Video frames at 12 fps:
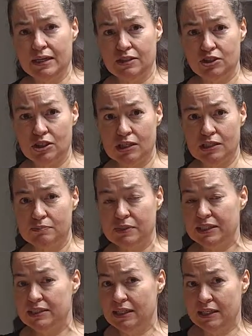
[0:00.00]

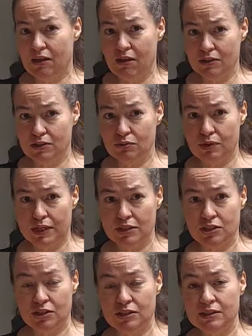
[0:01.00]
adjustments, any
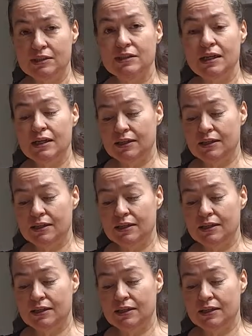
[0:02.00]
alterations,